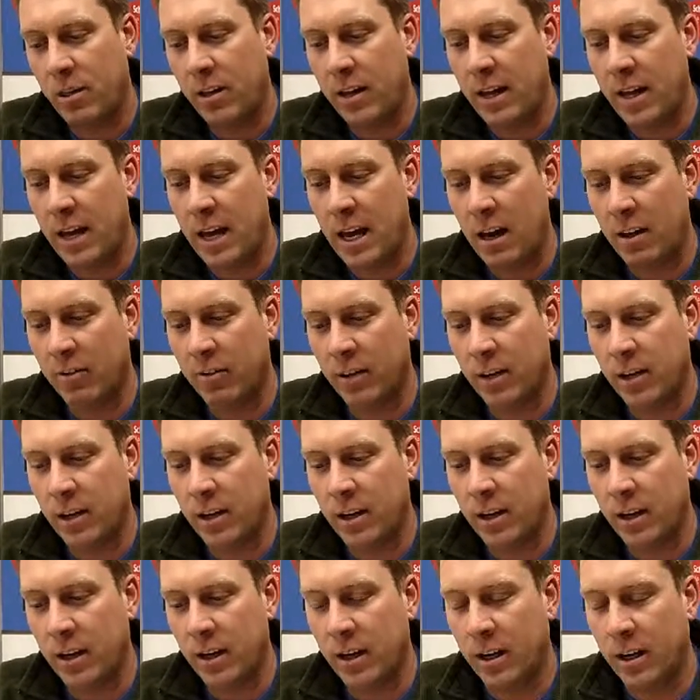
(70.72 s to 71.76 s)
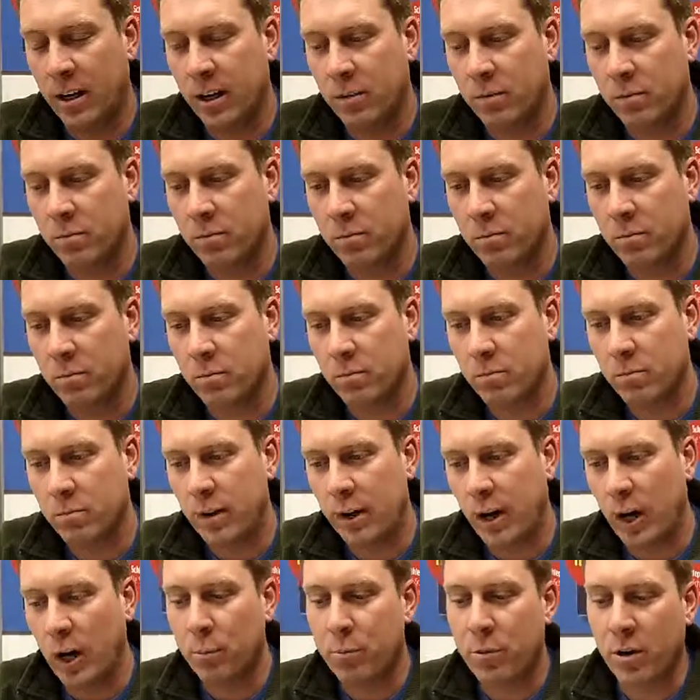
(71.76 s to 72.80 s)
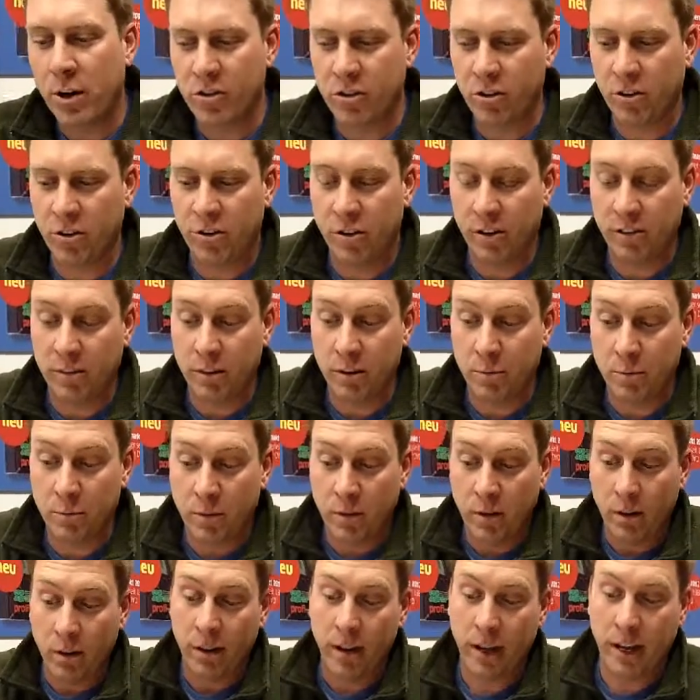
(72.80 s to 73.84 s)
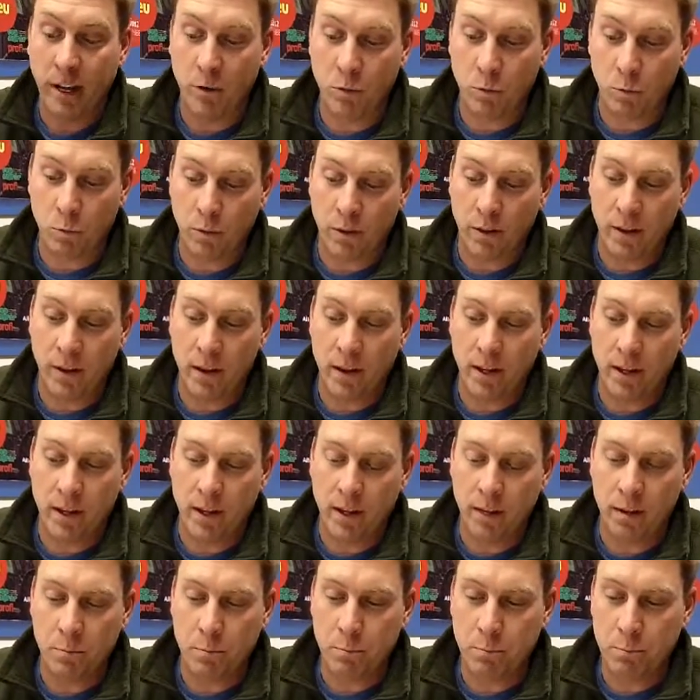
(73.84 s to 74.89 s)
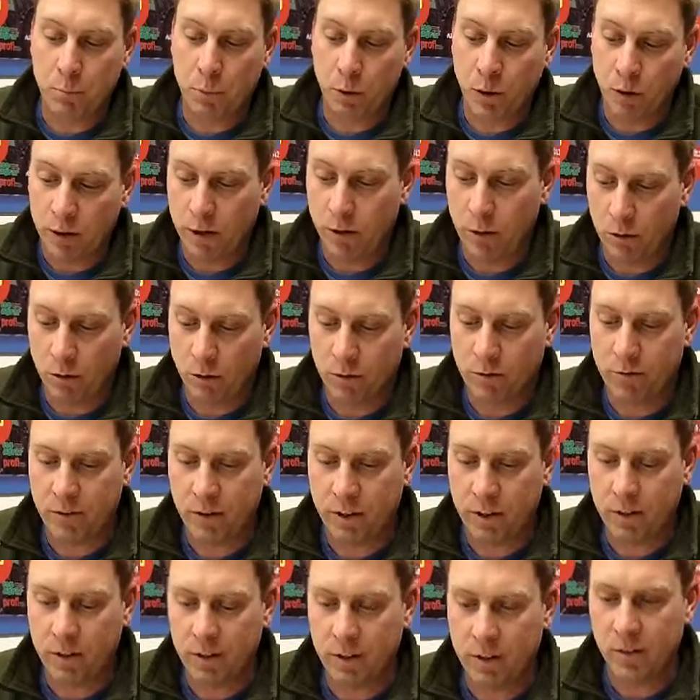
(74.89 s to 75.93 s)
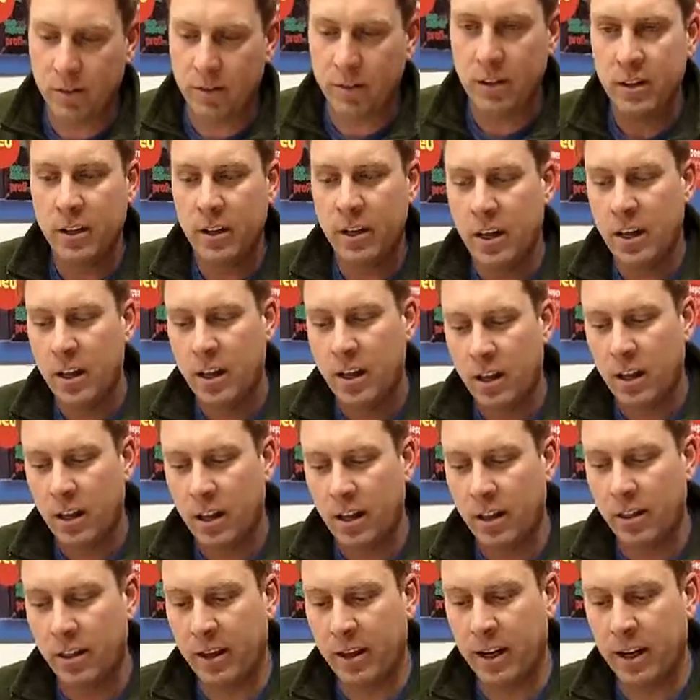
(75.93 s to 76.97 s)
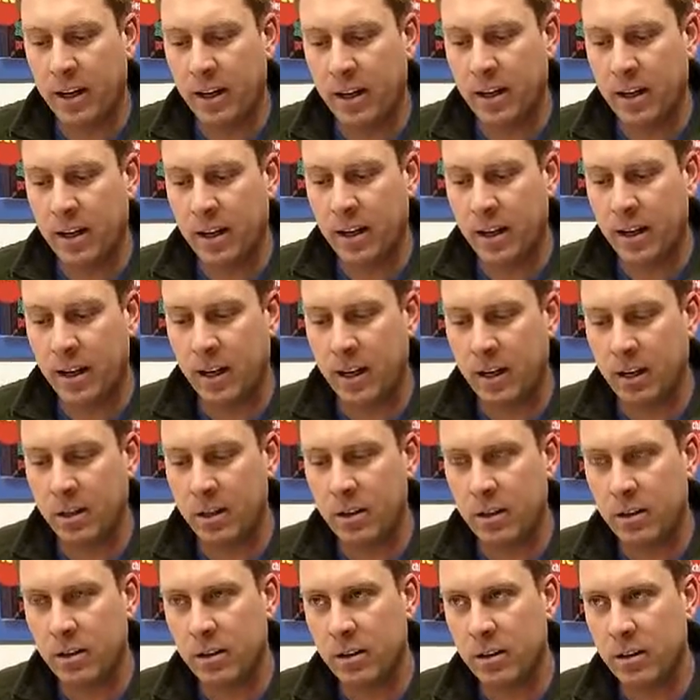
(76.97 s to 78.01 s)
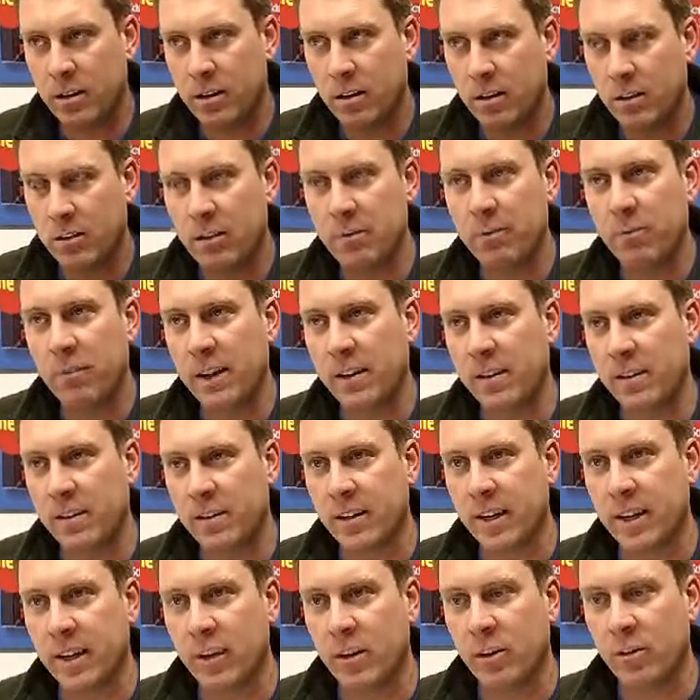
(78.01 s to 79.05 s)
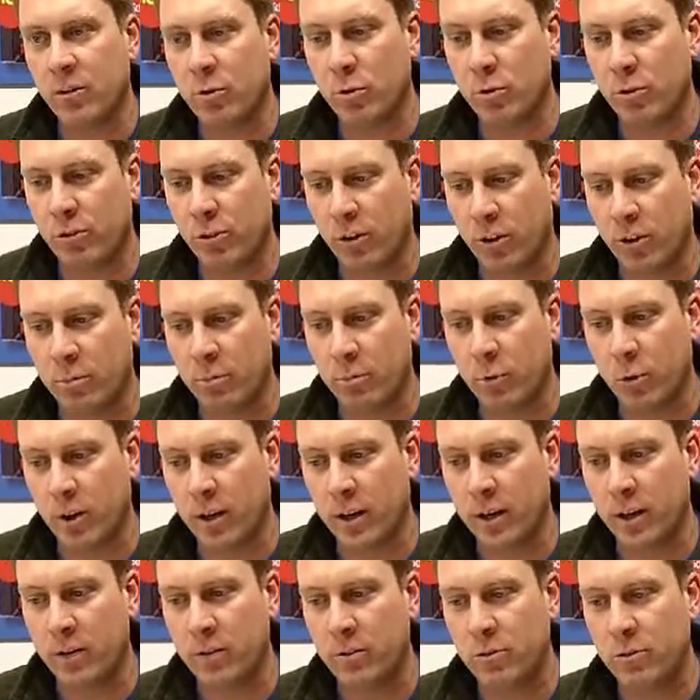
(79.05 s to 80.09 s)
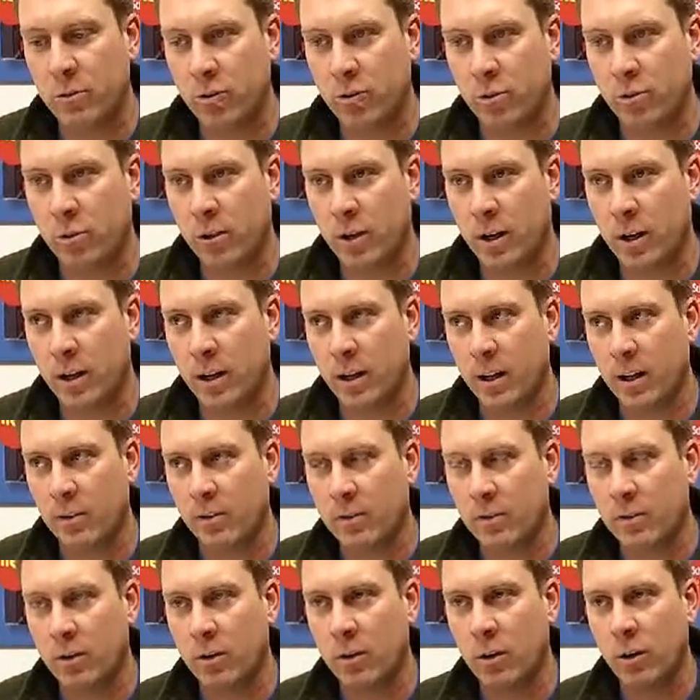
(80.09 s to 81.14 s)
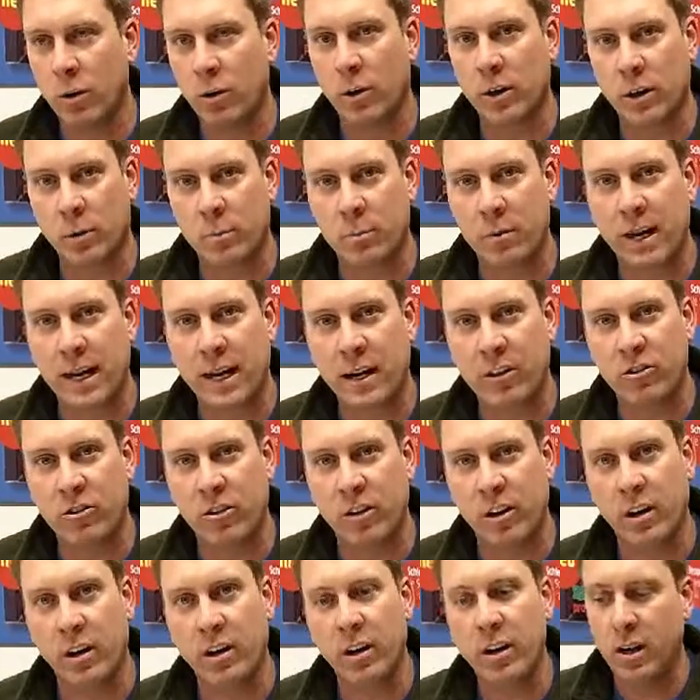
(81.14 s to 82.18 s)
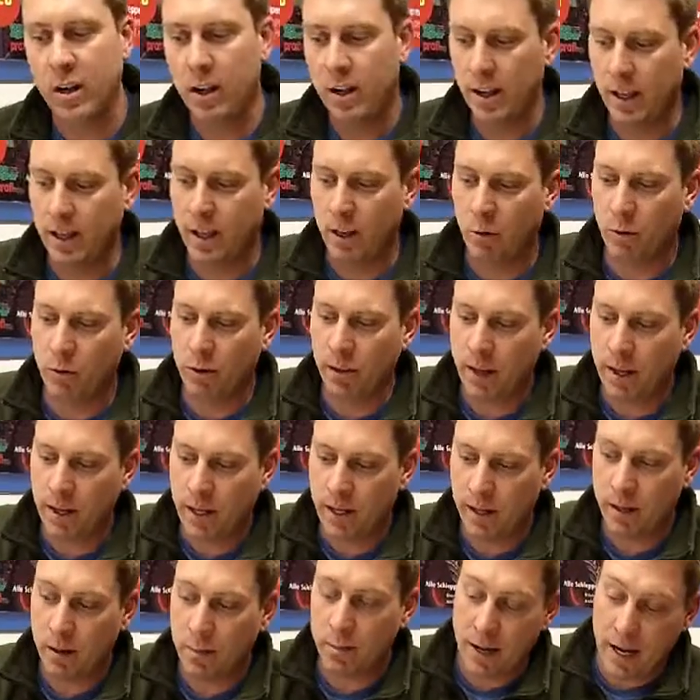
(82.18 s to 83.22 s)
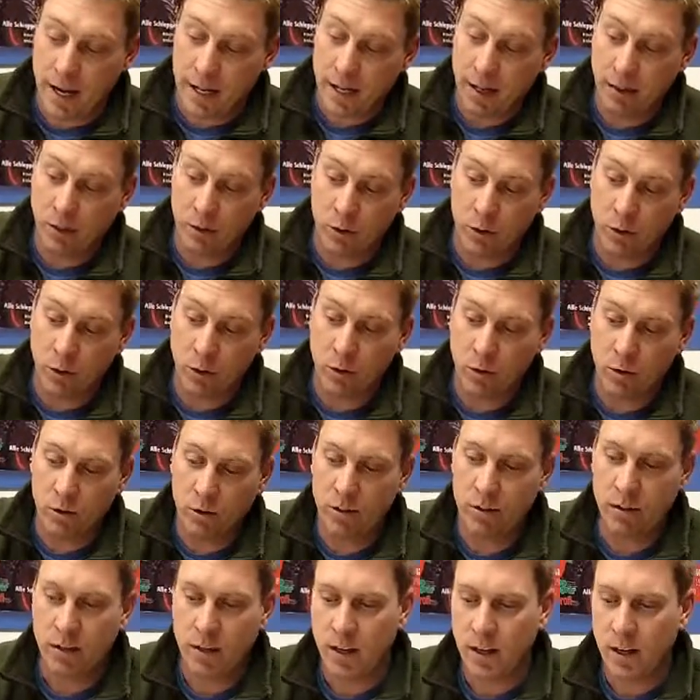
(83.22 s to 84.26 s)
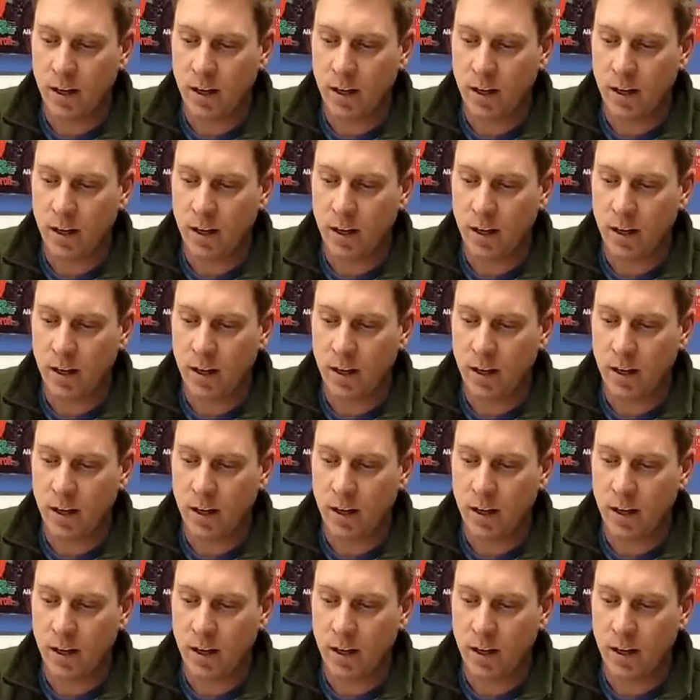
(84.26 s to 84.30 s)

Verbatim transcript: they have a uh, air pressure system that when they pull into a field, they uh, deflate the tires to a certain point to uh, lower compaction. And then when they get back on the road,